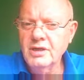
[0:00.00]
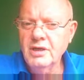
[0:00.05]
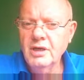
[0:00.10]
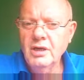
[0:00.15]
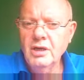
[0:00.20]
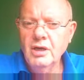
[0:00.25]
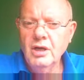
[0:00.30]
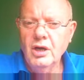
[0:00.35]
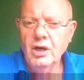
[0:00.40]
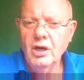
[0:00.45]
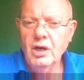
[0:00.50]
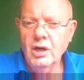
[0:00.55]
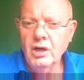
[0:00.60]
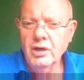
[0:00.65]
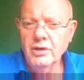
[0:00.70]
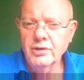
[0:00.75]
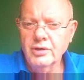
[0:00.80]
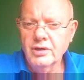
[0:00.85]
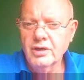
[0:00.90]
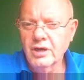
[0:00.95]
on
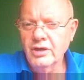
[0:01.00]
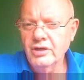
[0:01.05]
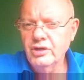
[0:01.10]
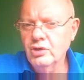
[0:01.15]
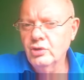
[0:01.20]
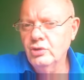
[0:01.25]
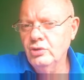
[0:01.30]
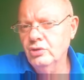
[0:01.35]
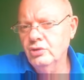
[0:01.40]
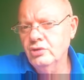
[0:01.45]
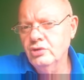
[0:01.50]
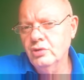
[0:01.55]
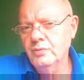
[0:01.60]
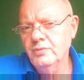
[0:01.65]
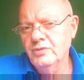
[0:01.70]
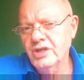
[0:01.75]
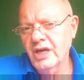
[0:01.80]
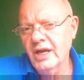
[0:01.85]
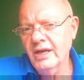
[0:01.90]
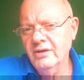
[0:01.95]
growing your YouTube
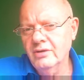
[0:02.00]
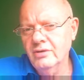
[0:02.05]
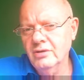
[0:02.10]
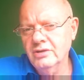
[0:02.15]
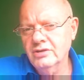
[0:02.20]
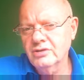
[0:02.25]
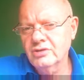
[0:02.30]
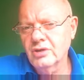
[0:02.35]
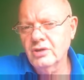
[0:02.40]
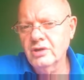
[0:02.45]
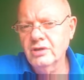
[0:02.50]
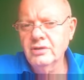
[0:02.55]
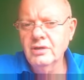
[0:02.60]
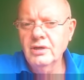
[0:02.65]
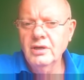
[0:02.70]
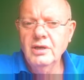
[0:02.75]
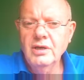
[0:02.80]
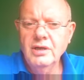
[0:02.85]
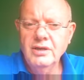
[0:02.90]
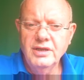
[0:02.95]
channel and so on.
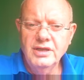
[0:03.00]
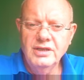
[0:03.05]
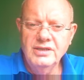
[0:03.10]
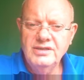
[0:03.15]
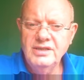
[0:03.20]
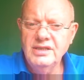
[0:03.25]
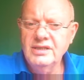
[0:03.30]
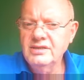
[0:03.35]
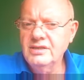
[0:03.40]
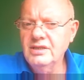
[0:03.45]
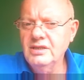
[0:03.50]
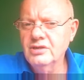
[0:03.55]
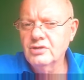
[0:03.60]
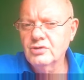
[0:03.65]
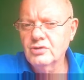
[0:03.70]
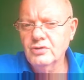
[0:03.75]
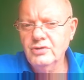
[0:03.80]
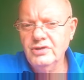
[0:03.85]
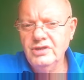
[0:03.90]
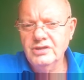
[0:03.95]
There's 16
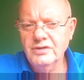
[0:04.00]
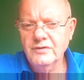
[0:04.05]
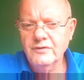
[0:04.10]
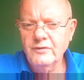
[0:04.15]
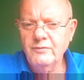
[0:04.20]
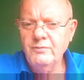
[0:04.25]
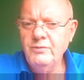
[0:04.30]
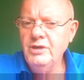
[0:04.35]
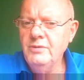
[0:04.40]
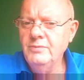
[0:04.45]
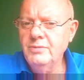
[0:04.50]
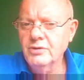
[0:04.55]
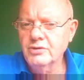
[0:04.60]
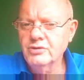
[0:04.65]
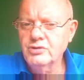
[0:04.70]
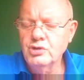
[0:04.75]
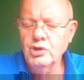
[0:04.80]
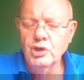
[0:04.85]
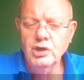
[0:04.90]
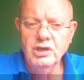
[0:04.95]
stories of people's
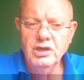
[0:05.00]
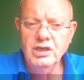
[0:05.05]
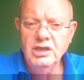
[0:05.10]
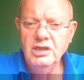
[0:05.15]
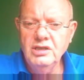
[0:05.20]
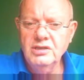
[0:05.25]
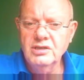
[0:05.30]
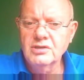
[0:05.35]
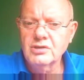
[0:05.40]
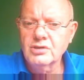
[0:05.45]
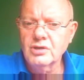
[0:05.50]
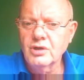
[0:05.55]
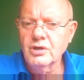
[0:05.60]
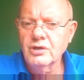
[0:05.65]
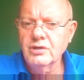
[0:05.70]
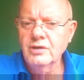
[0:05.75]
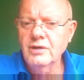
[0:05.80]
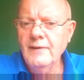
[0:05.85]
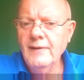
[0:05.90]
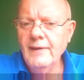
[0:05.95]
journeys and so on,
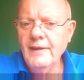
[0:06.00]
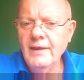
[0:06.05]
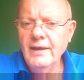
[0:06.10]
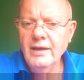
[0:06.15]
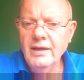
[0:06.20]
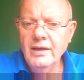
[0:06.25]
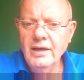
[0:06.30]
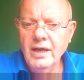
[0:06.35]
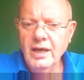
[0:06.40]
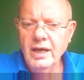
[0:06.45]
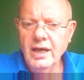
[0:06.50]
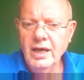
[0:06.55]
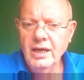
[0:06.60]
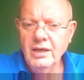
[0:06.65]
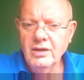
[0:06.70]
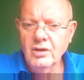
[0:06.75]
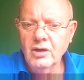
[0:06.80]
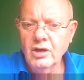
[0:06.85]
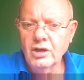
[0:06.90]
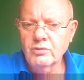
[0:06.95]
and a
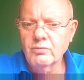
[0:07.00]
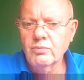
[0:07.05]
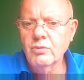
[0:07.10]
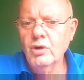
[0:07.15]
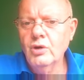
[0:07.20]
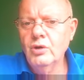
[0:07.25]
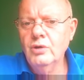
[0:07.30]
lot more.